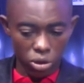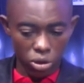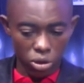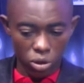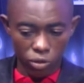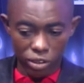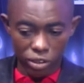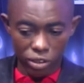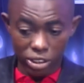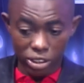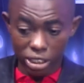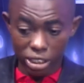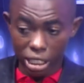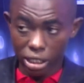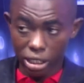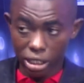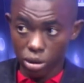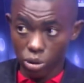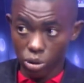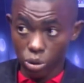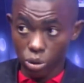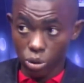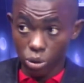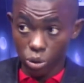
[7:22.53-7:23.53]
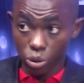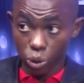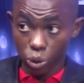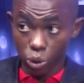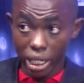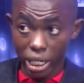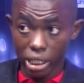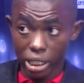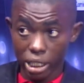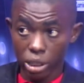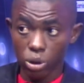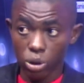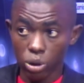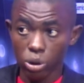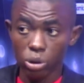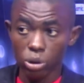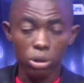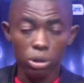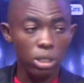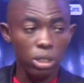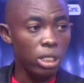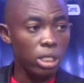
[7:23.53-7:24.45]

Clovis, said a while ago.